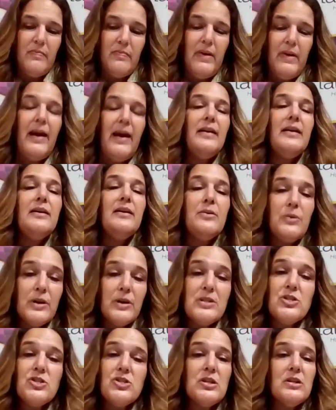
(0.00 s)
any
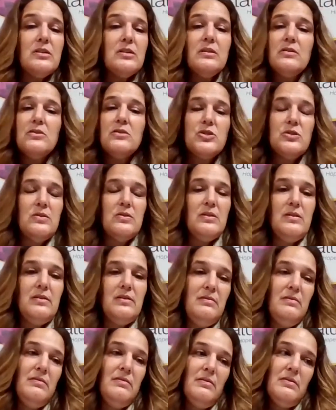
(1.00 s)
Christian
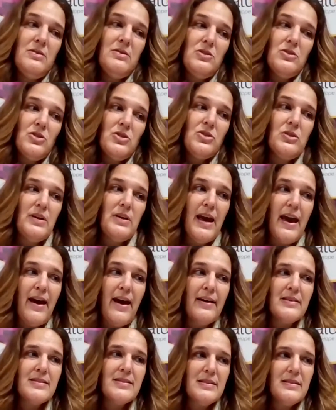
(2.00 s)
should
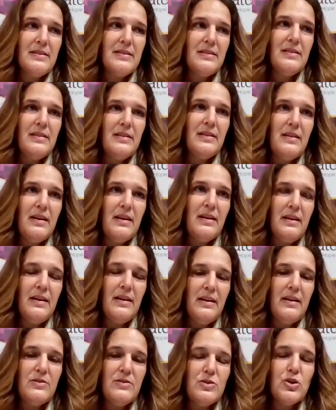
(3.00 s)
act
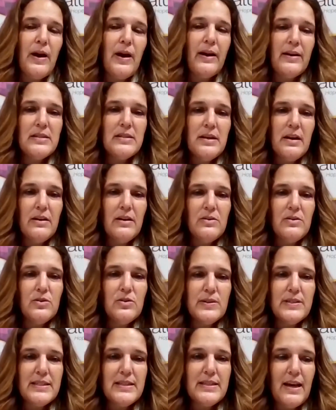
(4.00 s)
in trying to
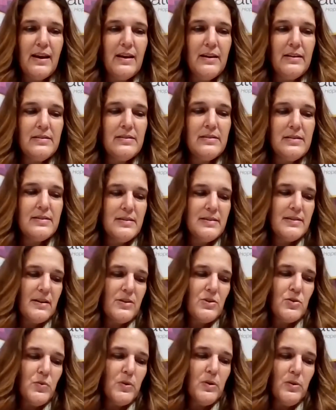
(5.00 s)
understand
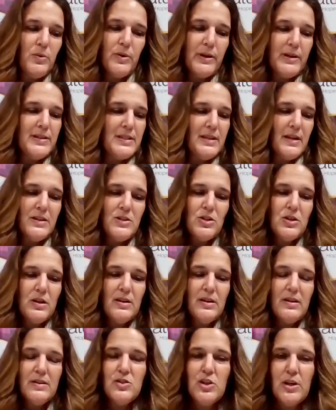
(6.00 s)
sexual
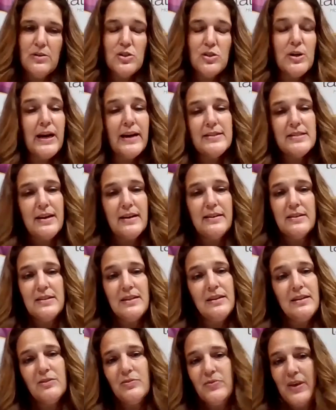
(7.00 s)
orientation and gender
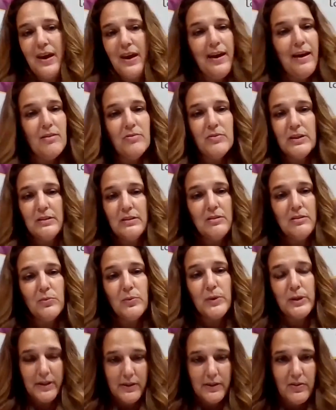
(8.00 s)
identity if they haven't
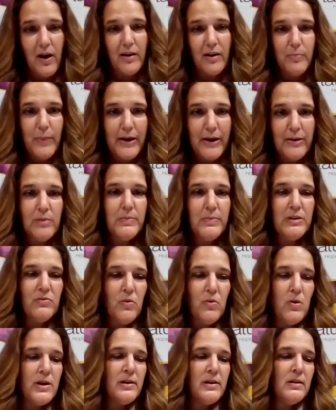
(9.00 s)
really thought about it
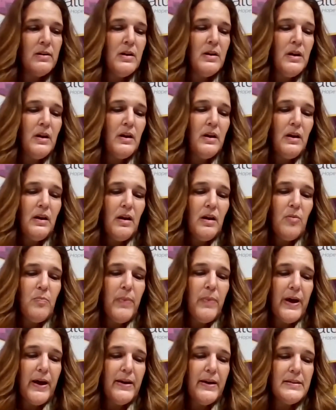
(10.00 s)
before.
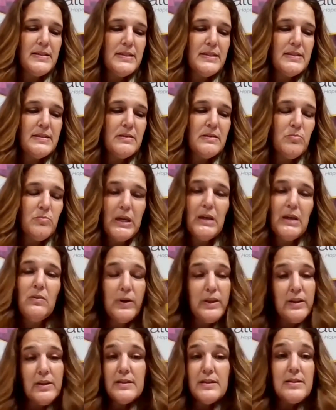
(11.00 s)
But being
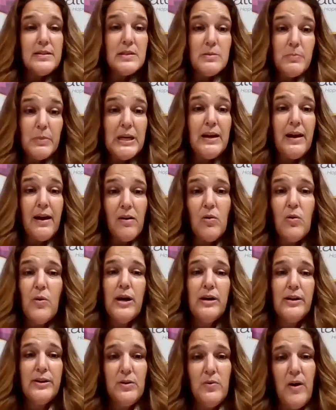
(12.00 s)
willing to speak out
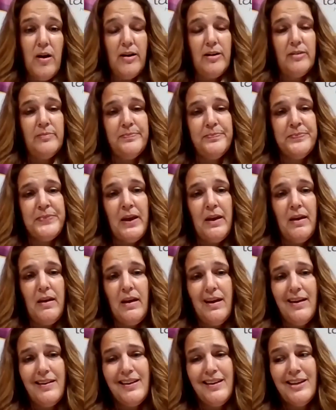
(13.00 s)
where you are.
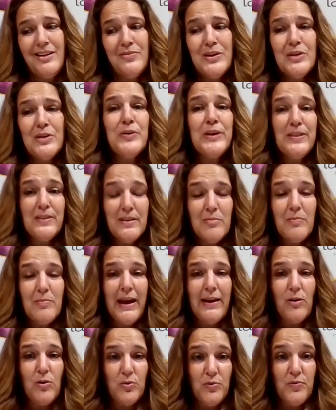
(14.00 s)
And even within
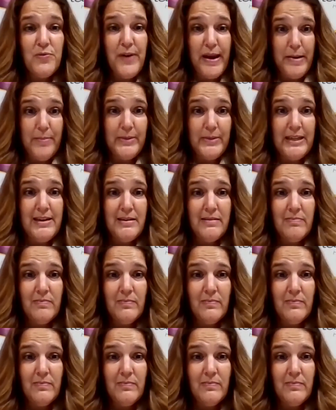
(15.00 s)
my own family,